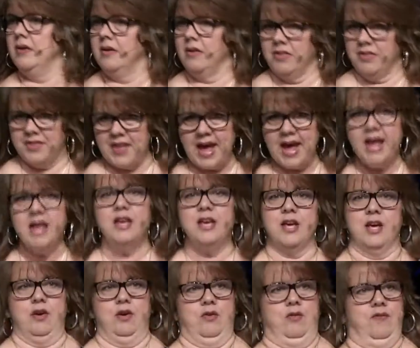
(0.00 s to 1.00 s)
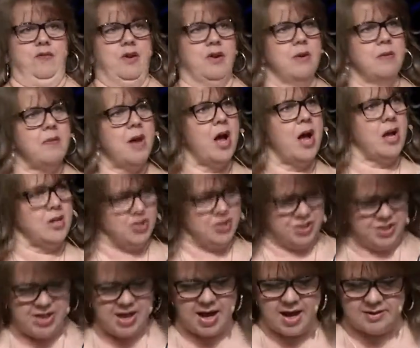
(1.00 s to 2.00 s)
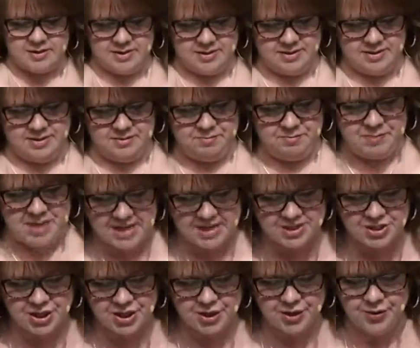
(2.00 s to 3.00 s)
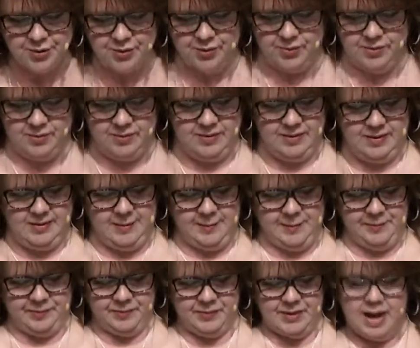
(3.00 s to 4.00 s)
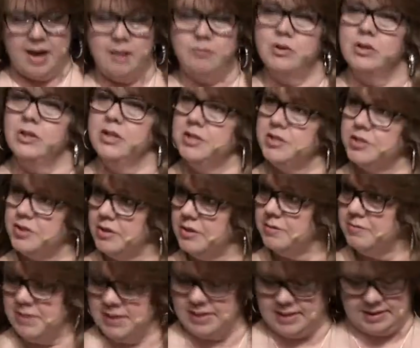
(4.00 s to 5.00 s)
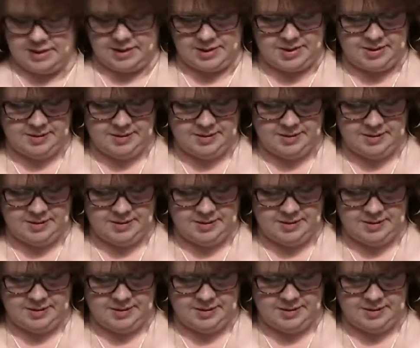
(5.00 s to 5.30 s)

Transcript: Thank you very much. Yes. Me too. I'm willing to admit it.